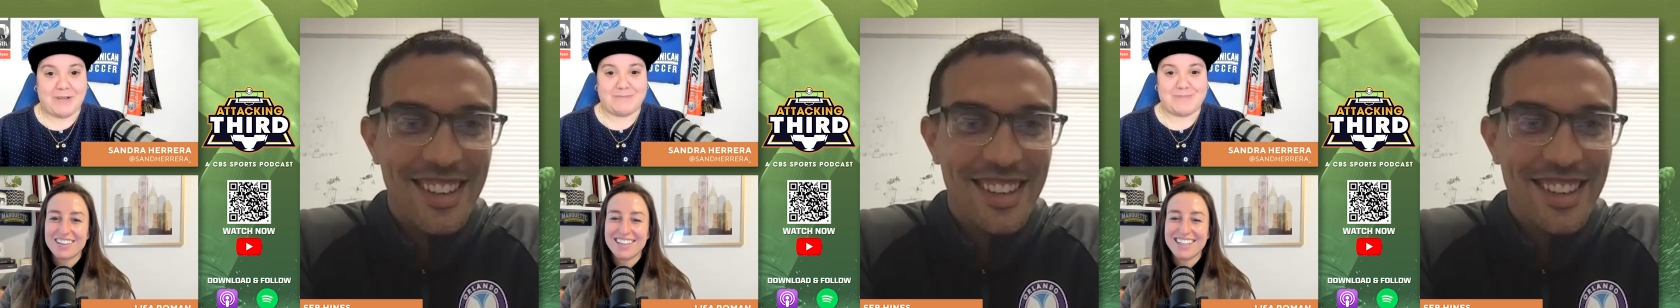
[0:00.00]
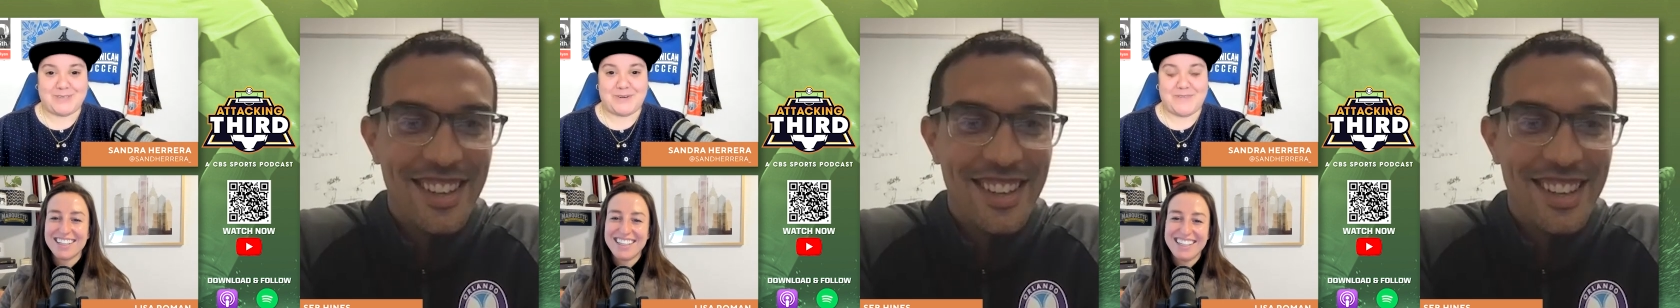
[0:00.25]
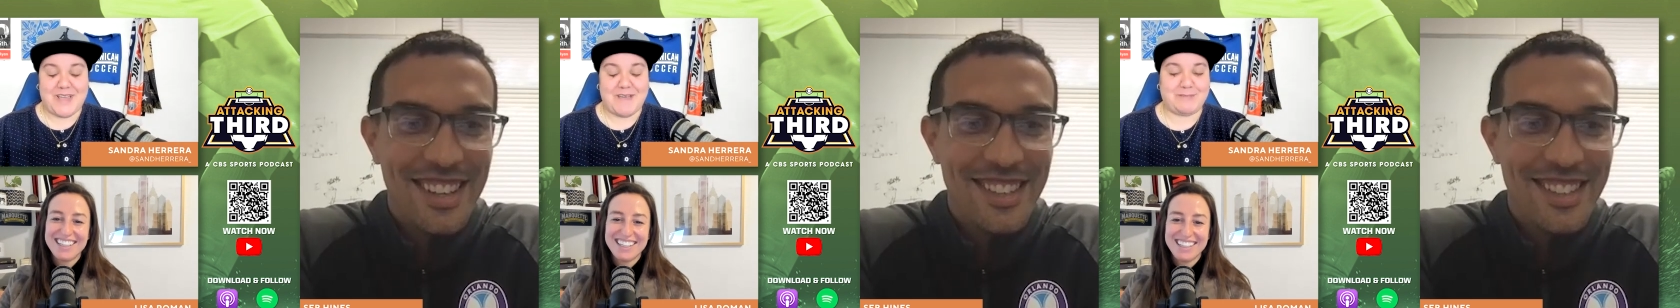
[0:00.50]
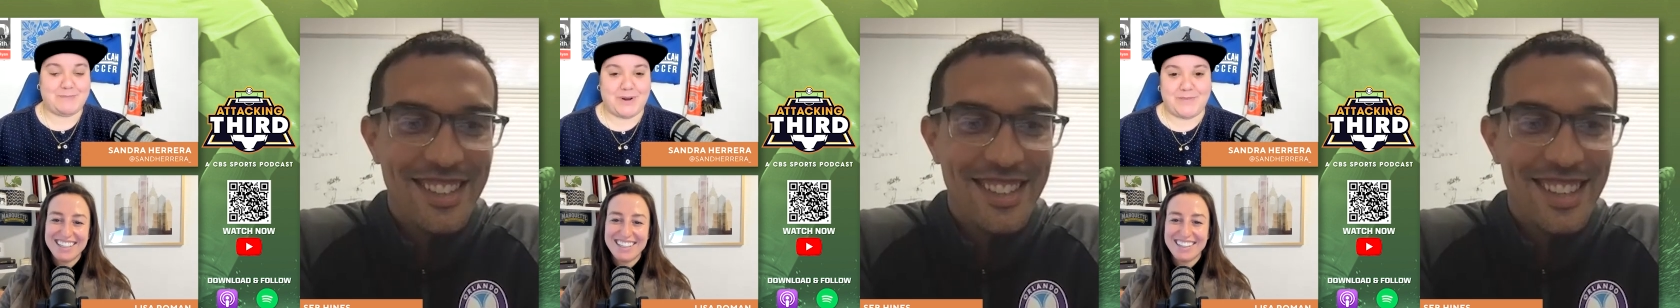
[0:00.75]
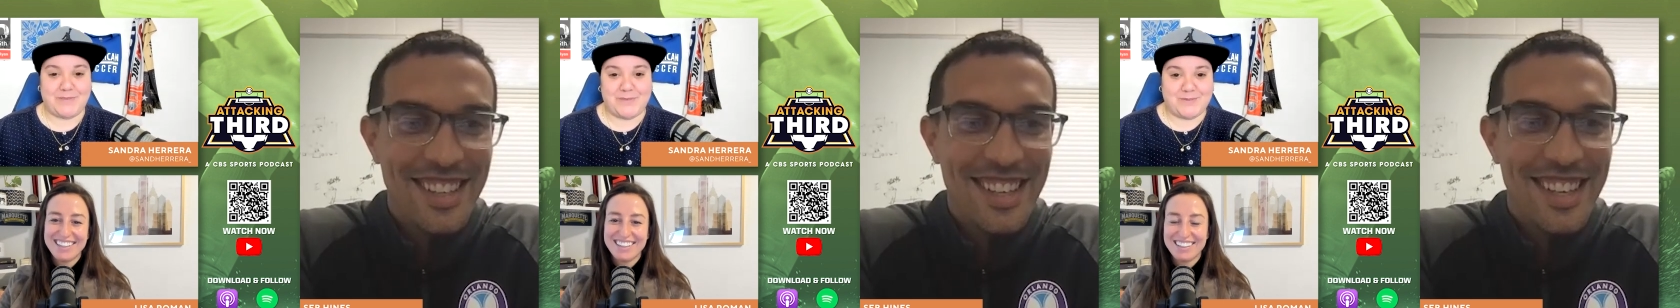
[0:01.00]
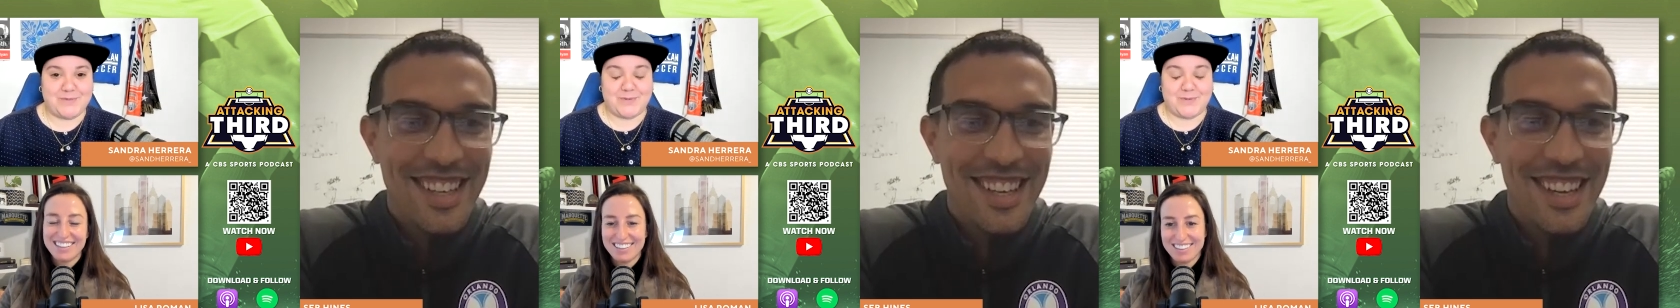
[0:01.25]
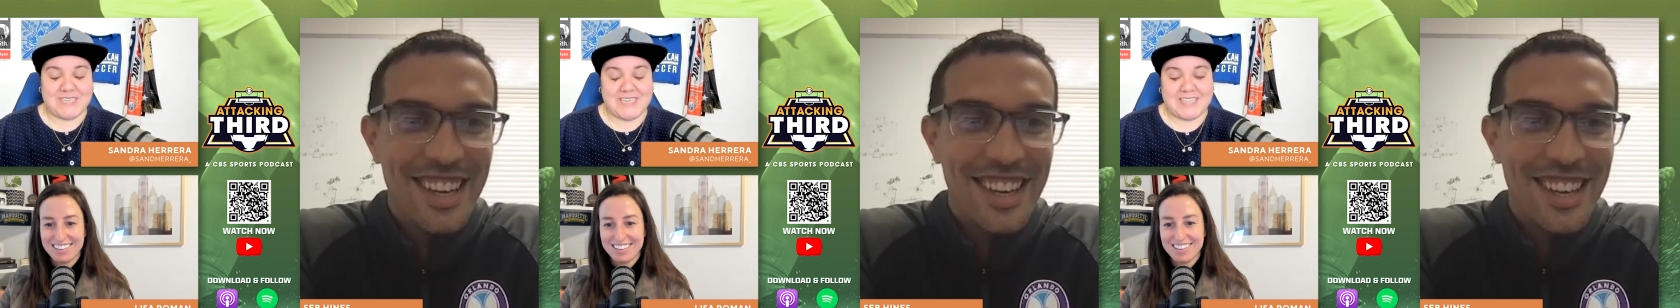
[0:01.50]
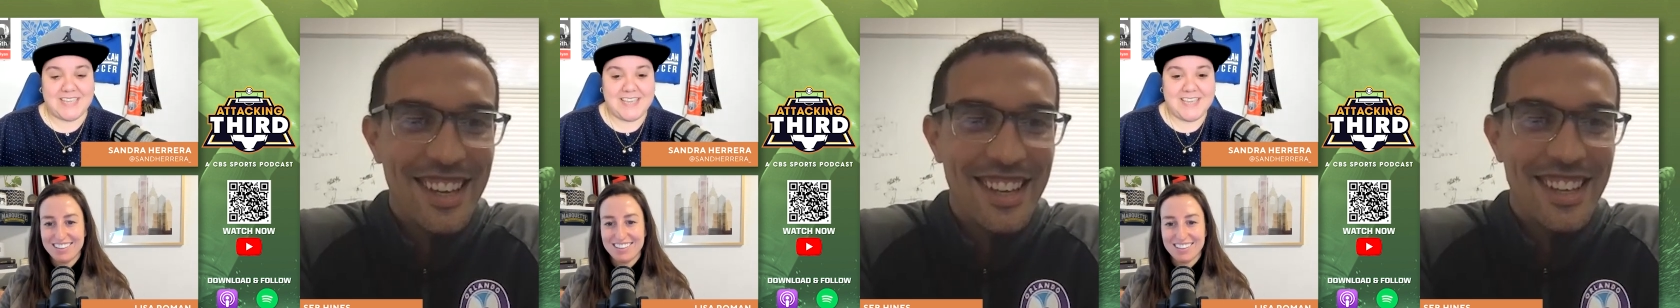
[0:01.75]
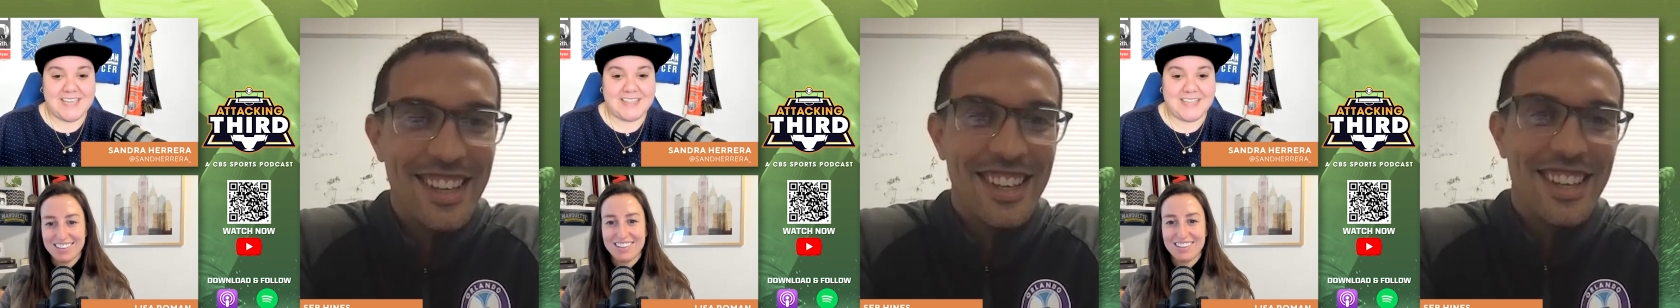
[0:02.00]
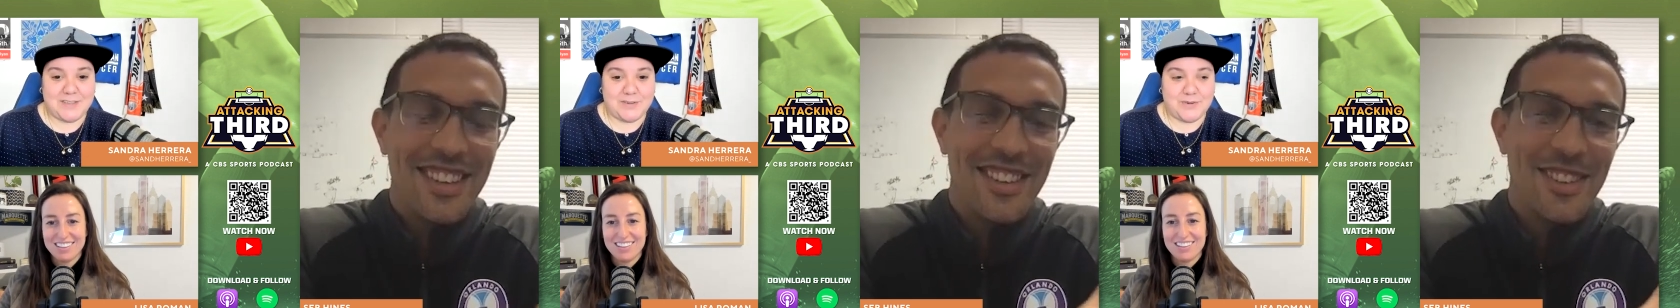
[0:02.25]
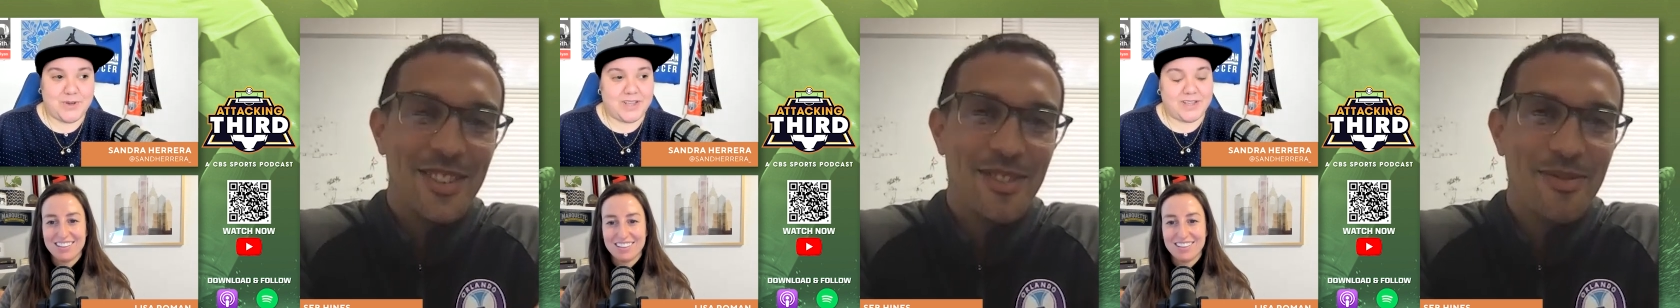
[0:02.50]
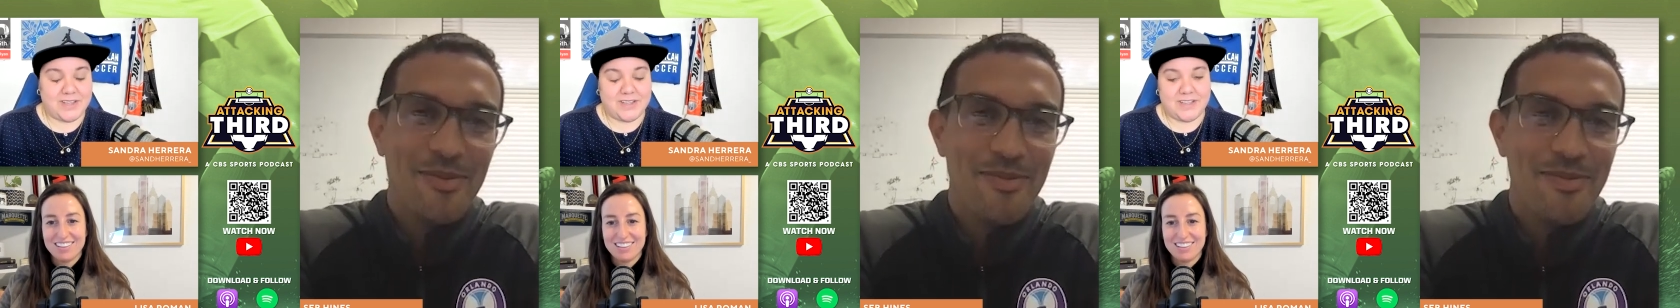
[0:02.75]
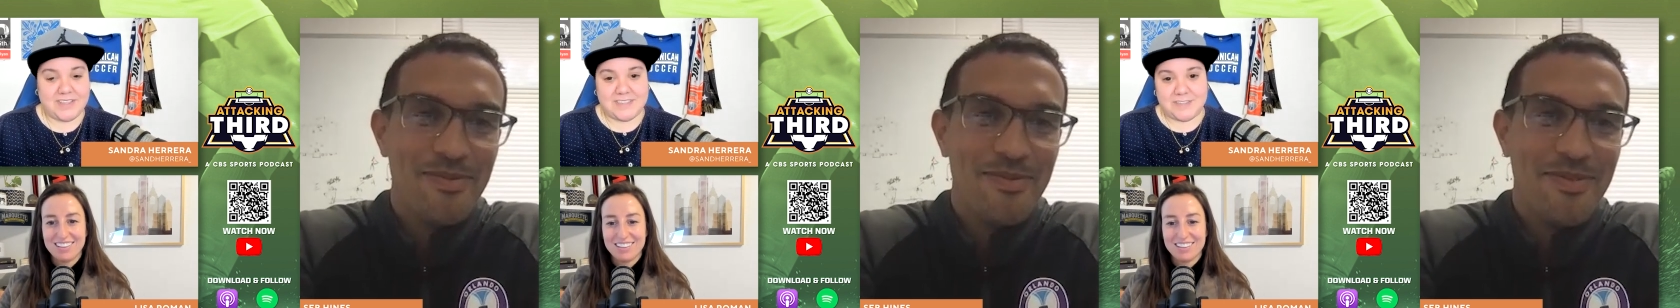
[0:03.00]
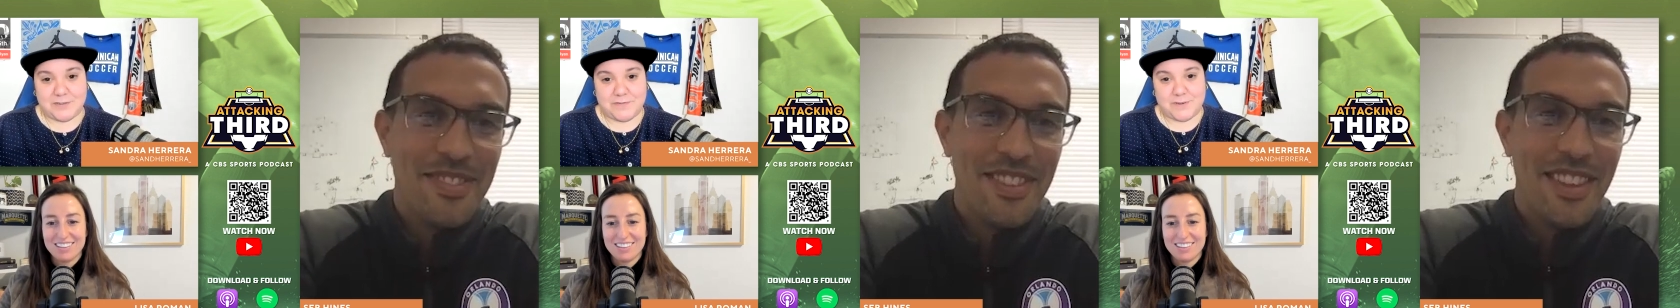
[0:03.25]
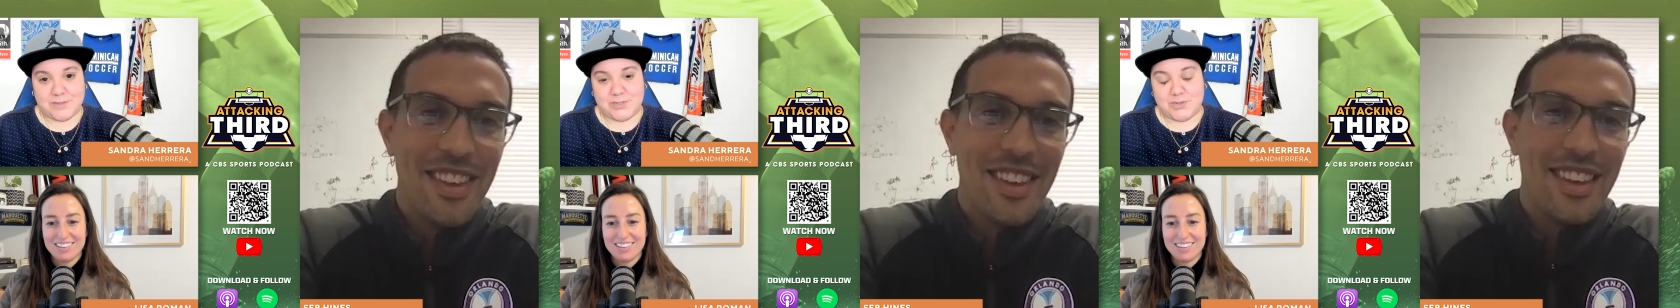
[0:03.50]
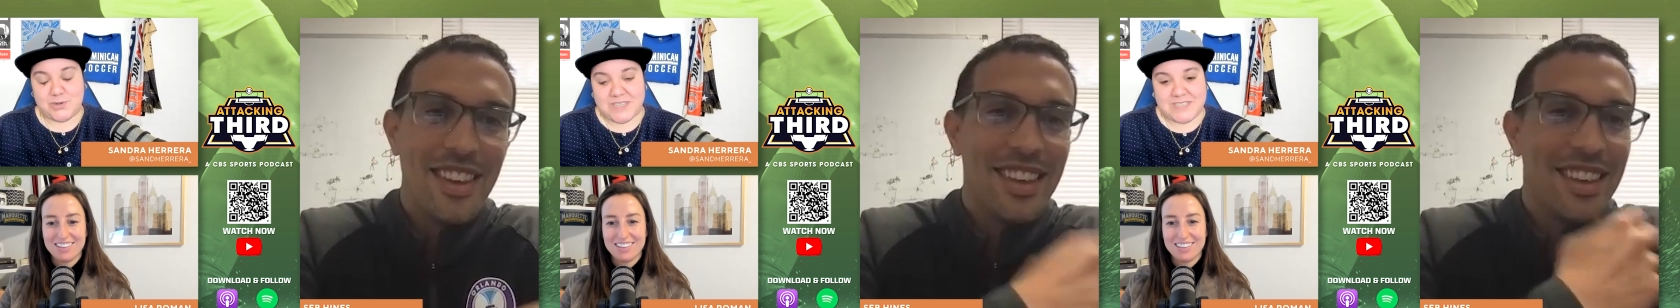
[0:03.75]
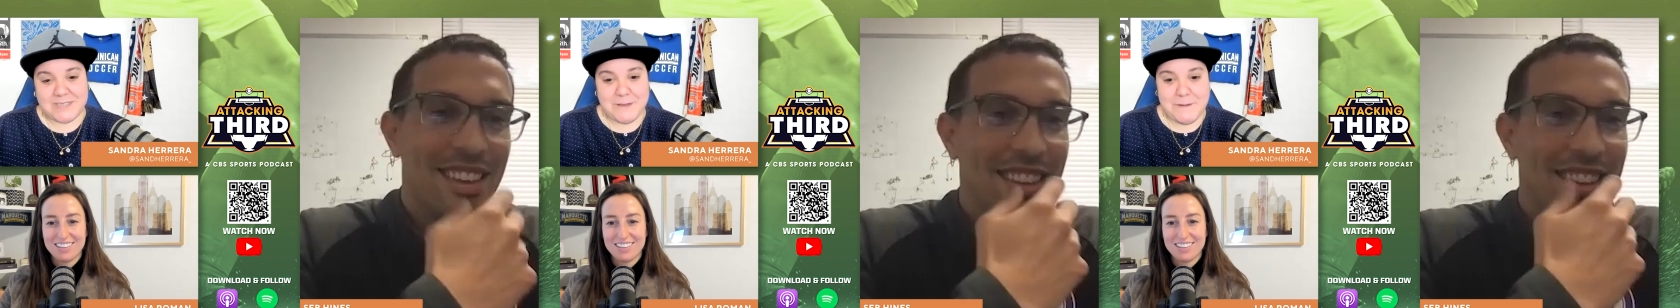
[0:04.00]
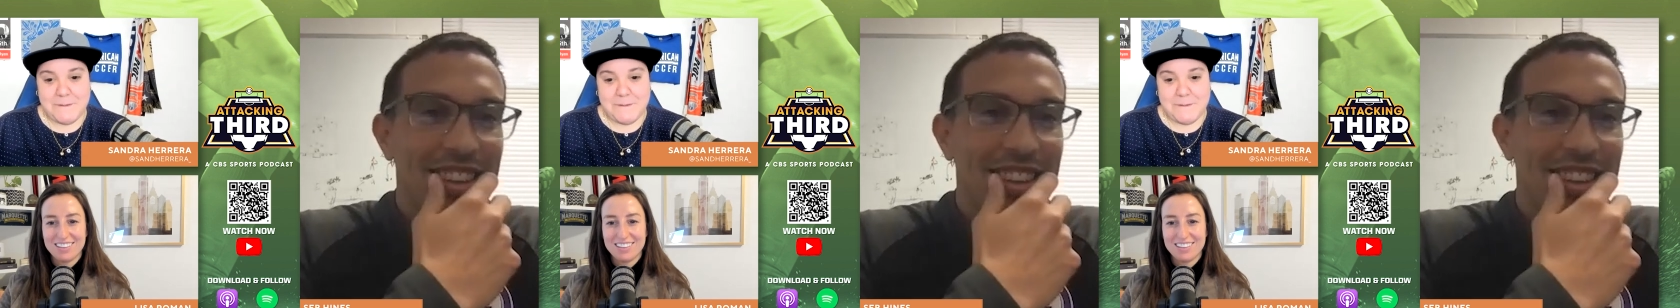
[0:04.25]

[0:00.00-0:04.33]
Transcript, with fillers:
Speaker 1: um, to sort of have as part of your routine that you uh, is your first choice?